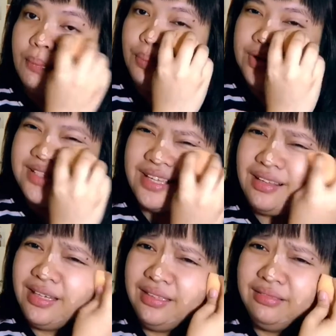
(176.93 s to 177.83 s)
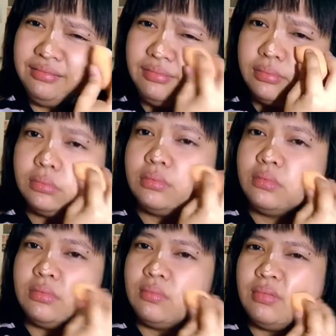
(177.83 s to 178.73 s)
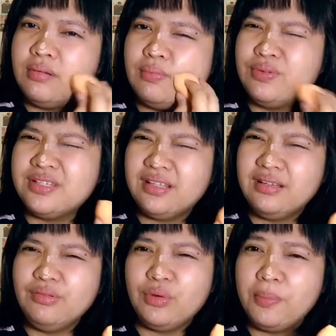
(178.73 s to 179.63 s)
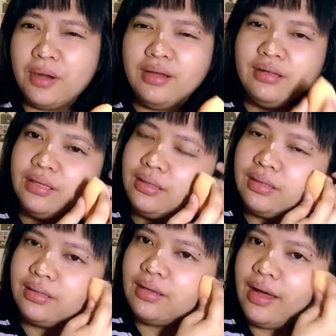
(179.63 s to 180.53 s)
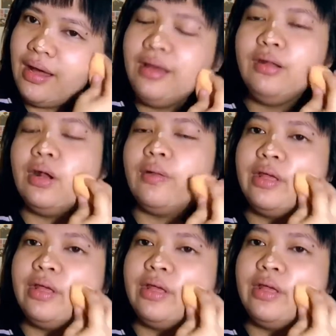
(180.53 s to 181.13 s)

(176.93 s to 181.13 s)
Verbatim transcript: Brazilian? Brazilian rebond? Like, I don't know.